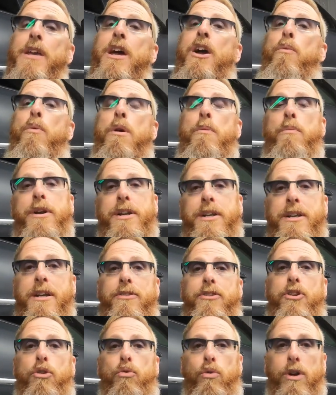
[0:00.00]
when we did
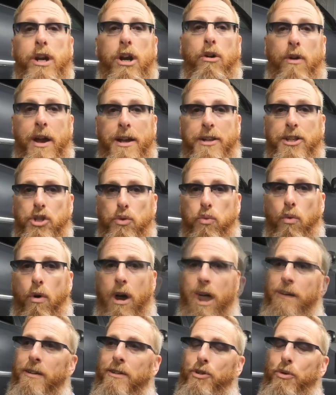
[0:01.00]
the rear end
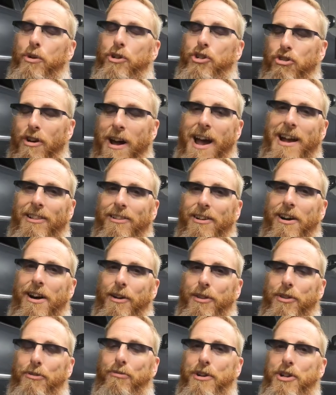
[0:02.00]
swap to a track
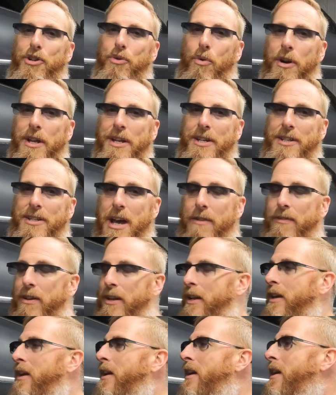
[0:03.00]
lock
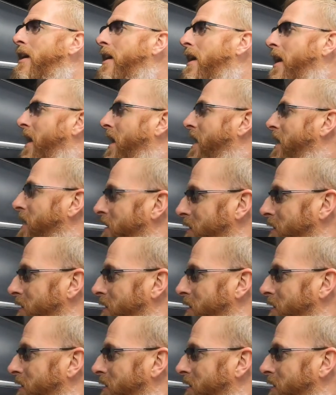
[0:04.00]
327 and